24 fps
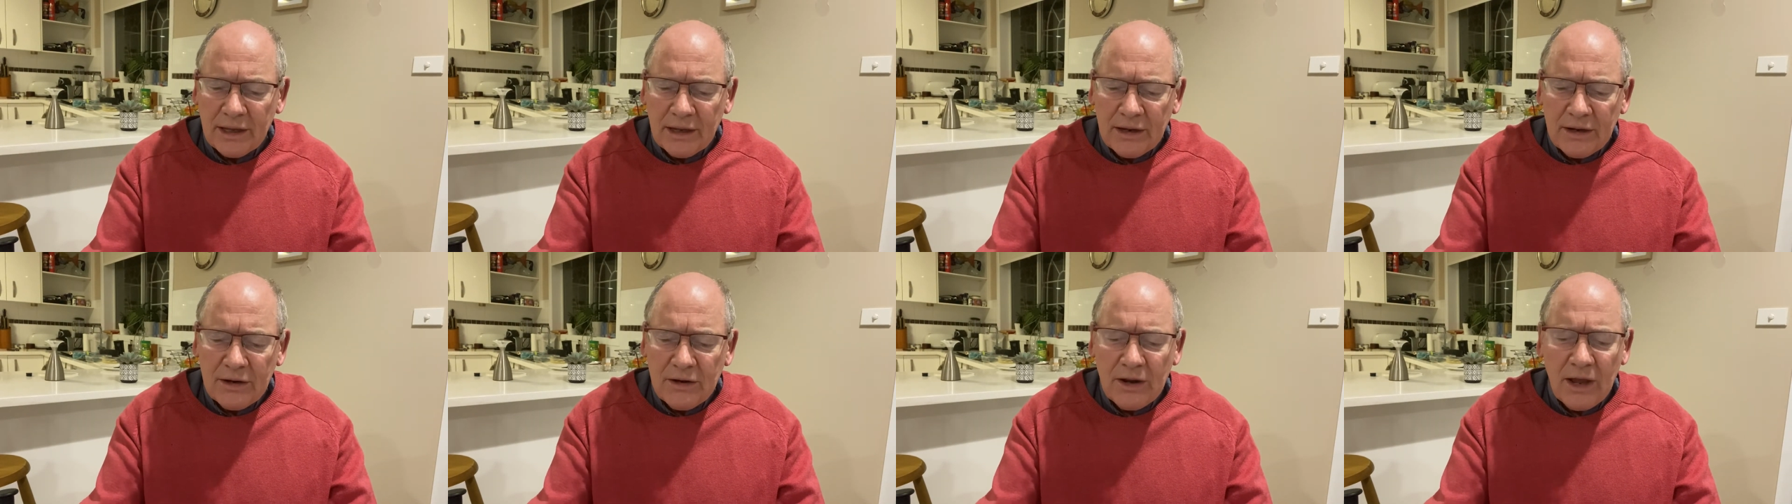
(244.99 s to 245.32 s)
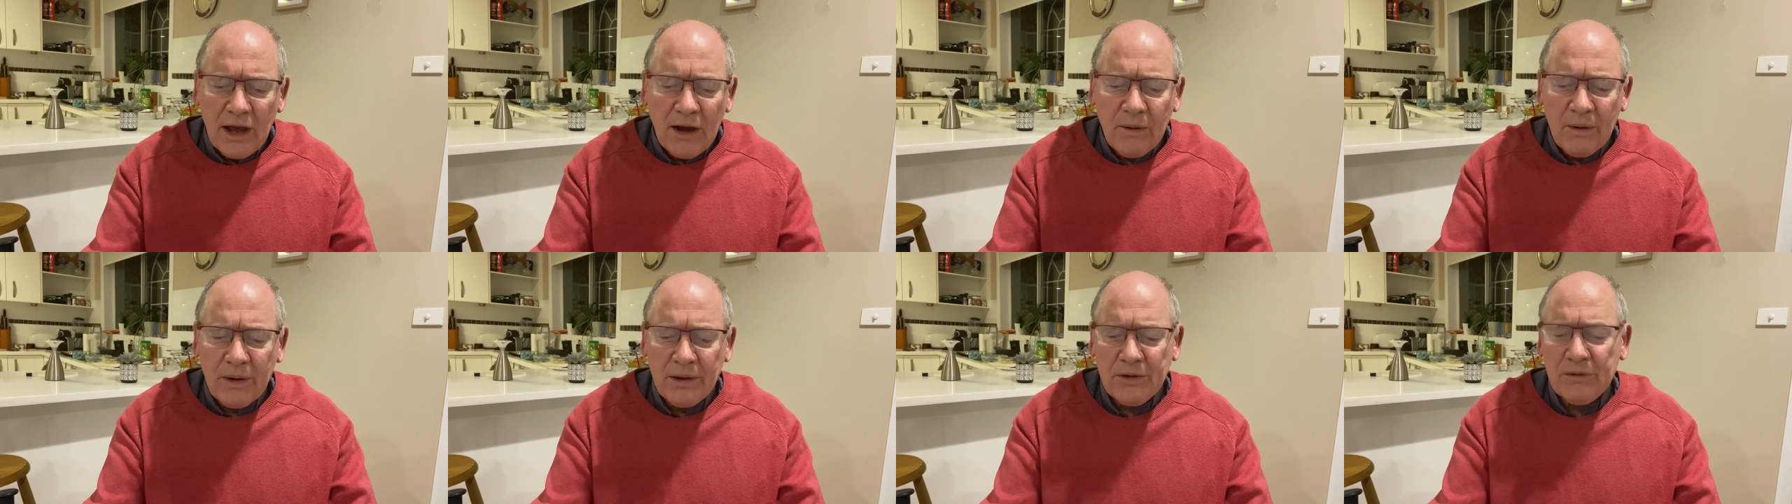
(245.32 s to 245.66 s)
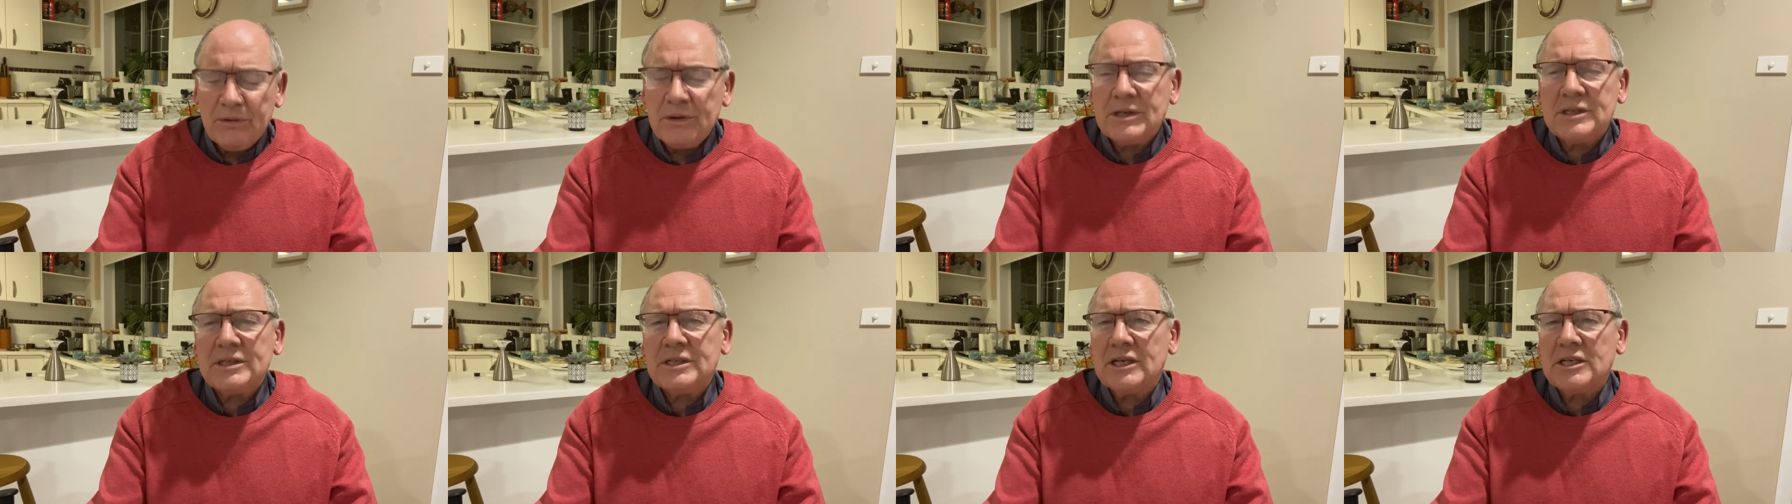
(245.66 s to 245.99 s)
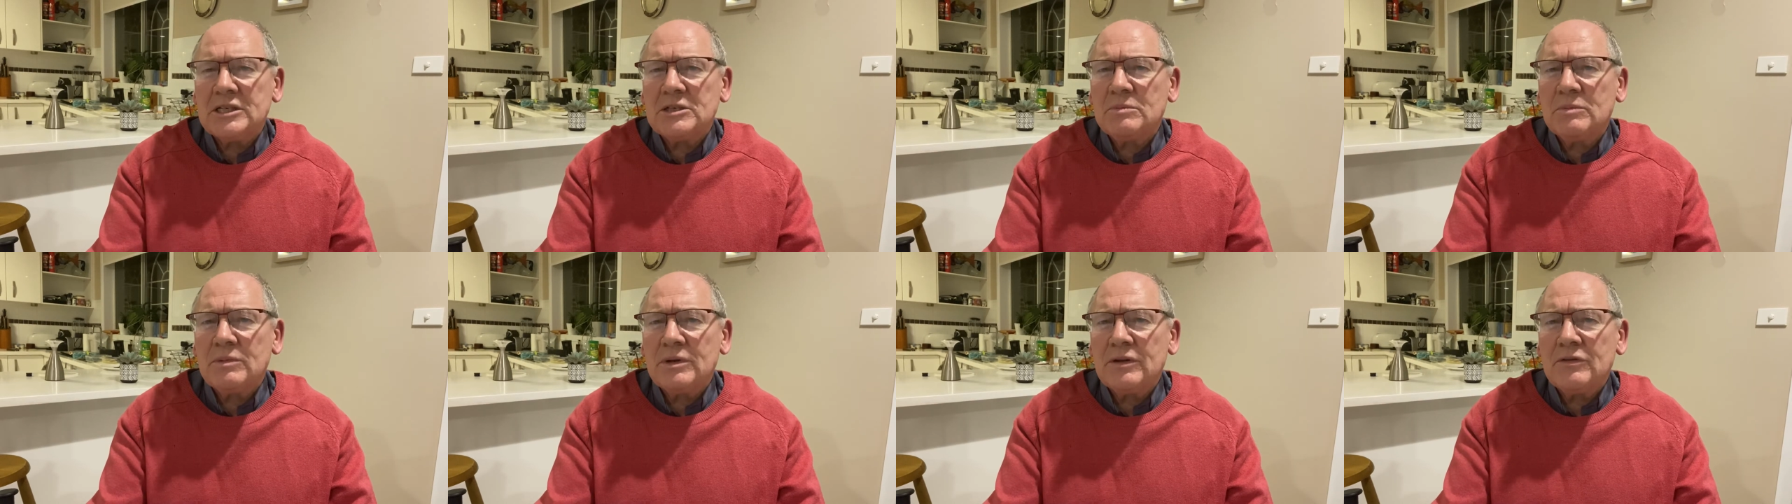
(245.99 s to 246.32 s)
no other
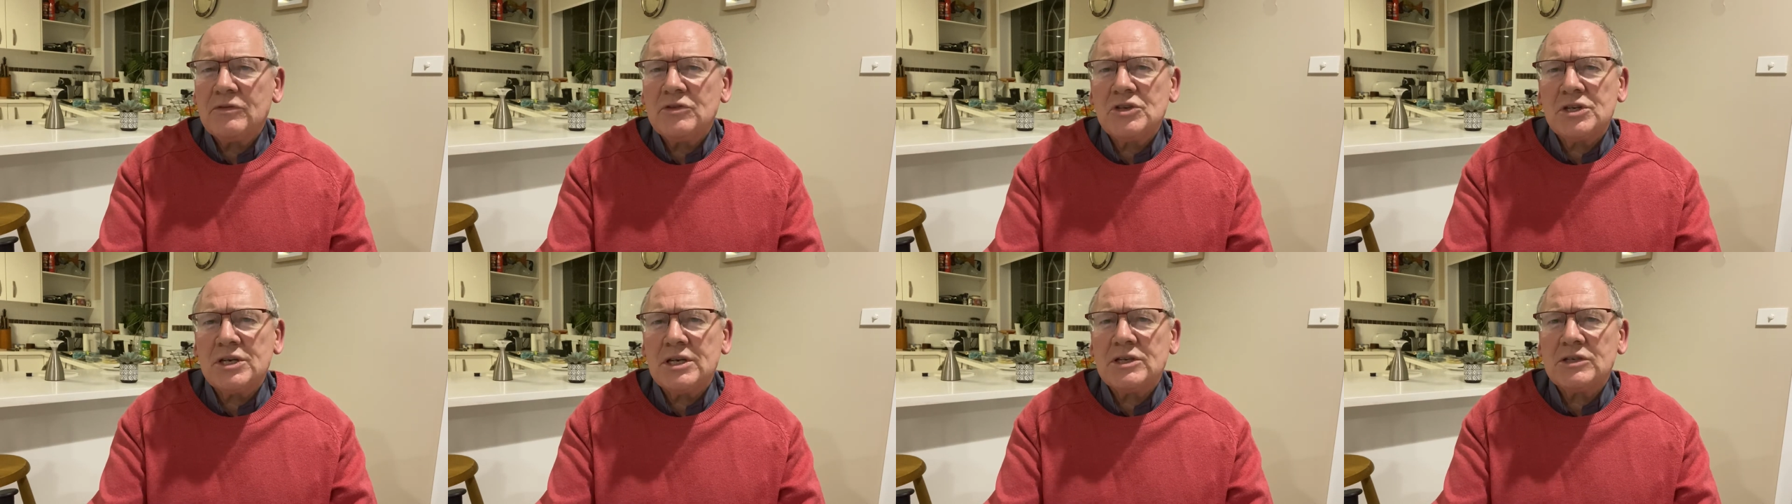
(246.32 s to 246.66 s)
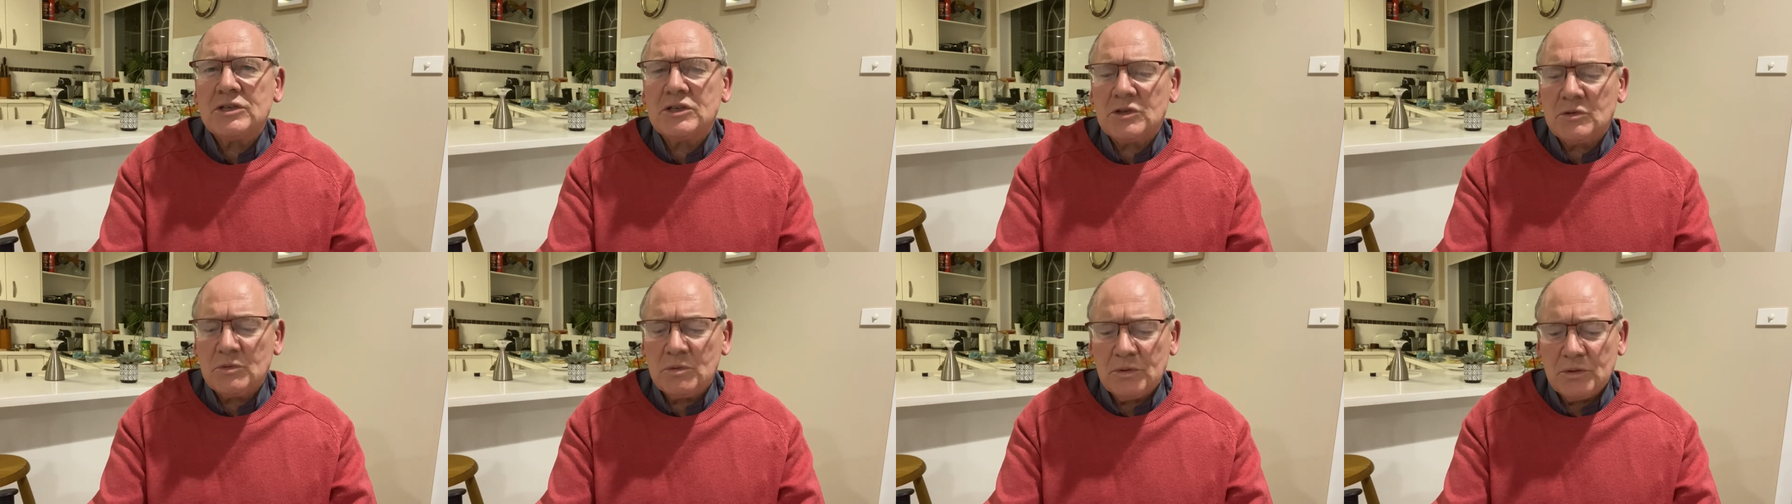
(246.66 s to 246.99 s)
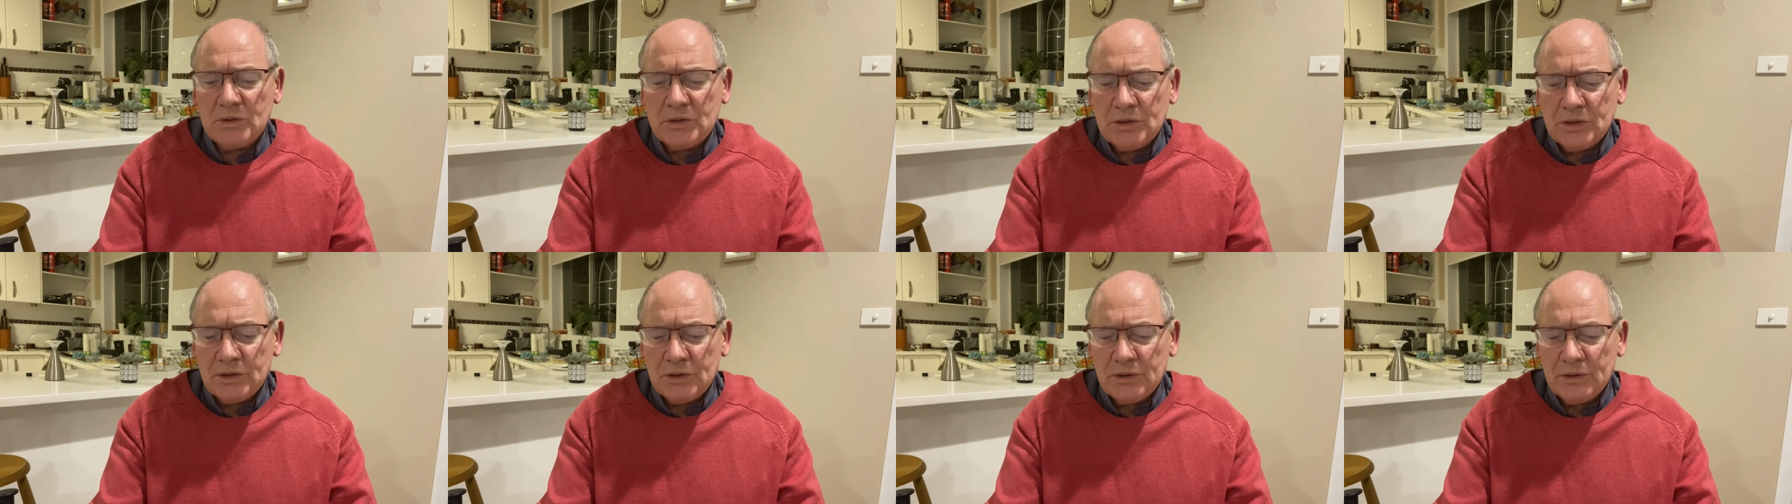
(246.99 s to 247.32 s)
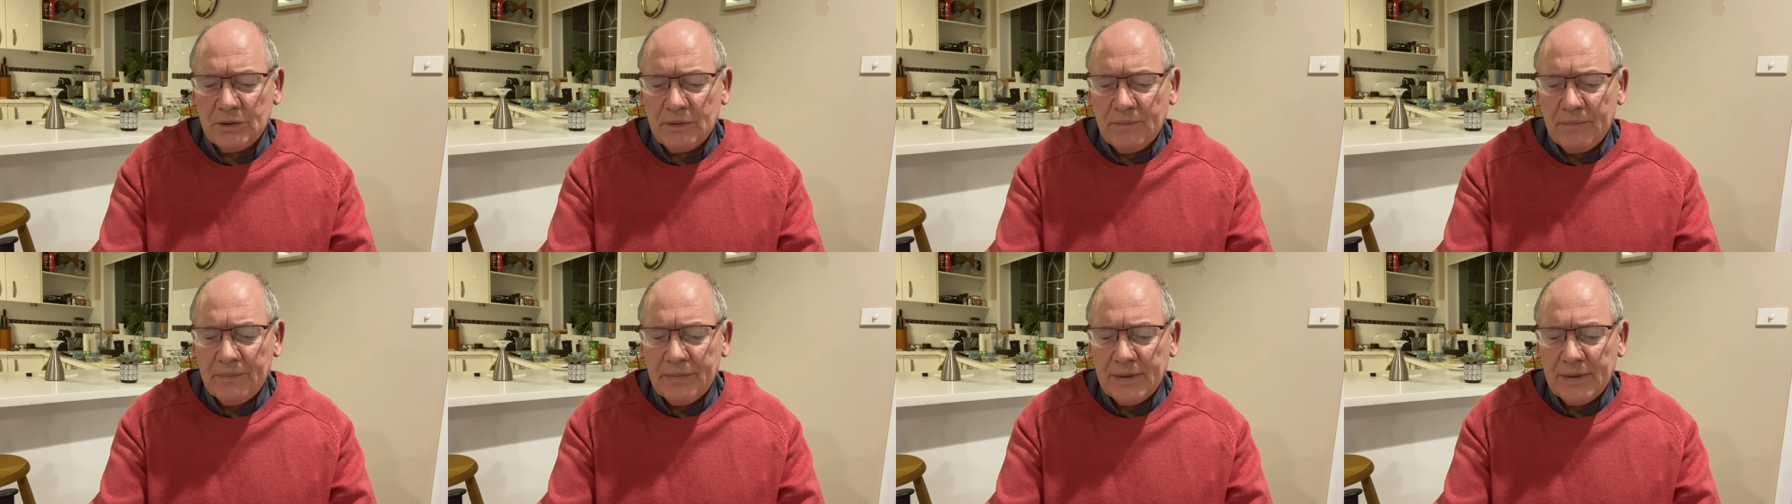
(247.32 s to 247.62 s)
assessment of Jesus will do.